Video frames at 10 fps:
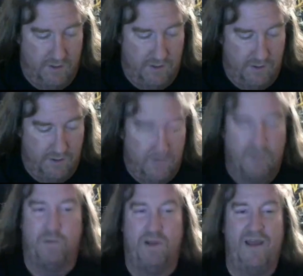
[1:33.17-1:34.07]
The
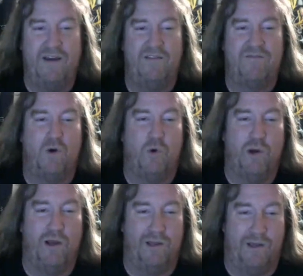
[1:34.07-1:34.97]
planet of
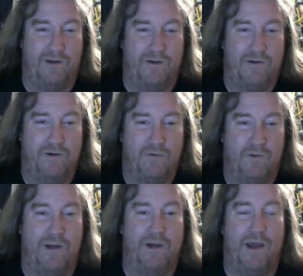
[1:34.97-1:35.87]
Corellia right
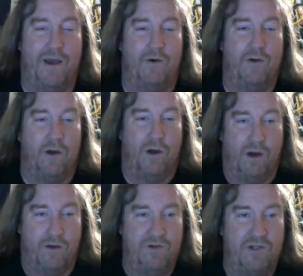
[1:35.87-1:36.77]
now,
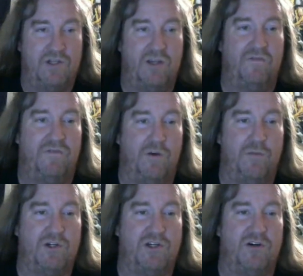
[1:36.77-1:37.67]
obviously very much
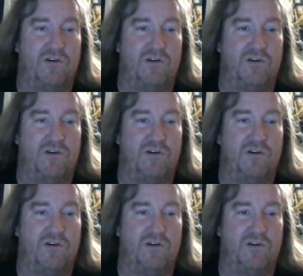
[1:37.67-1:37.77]
under